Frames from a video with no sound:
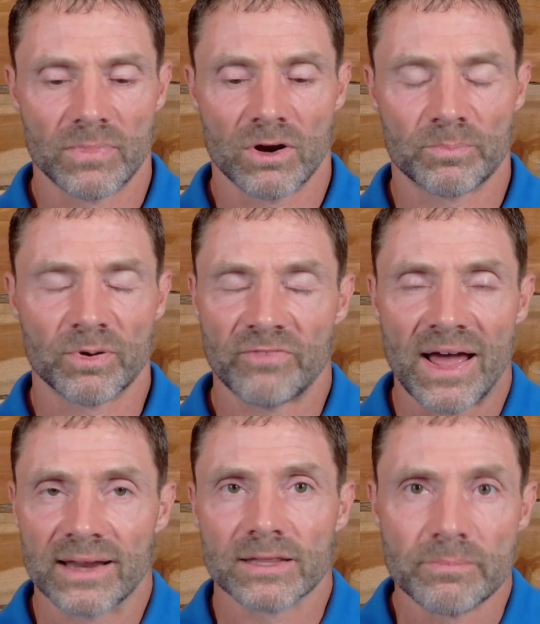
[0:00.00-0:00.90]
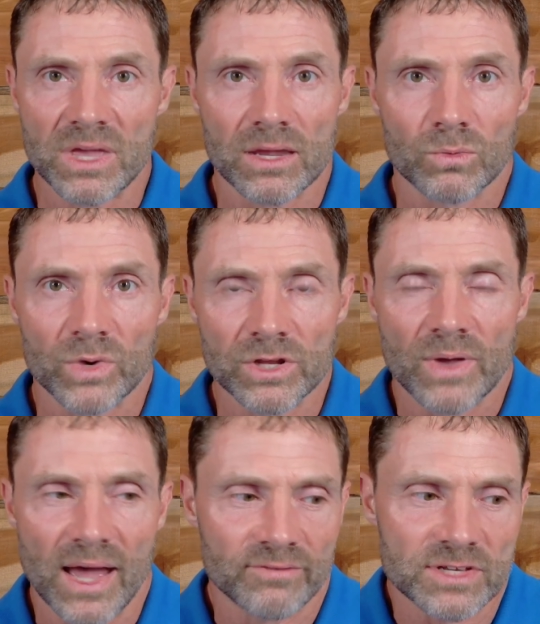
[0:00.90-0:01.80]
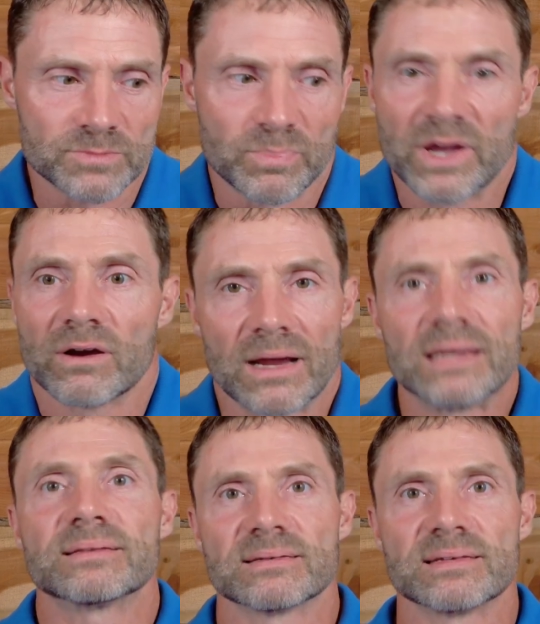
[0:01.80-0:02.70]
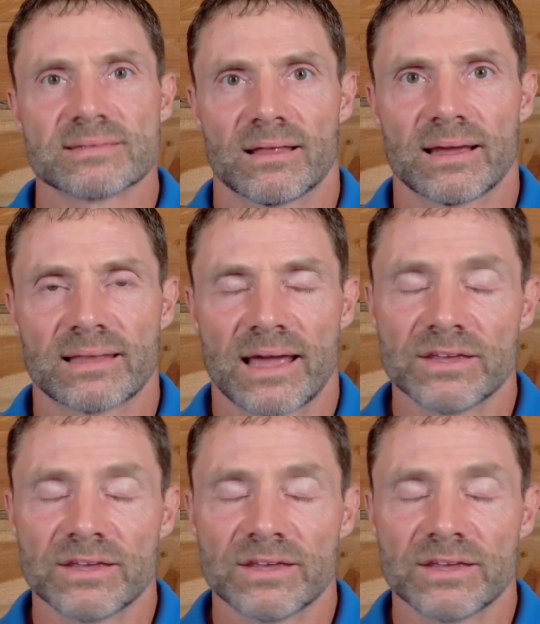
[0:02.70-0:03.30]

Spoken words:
providing the meat when you have these bigger entities like that? You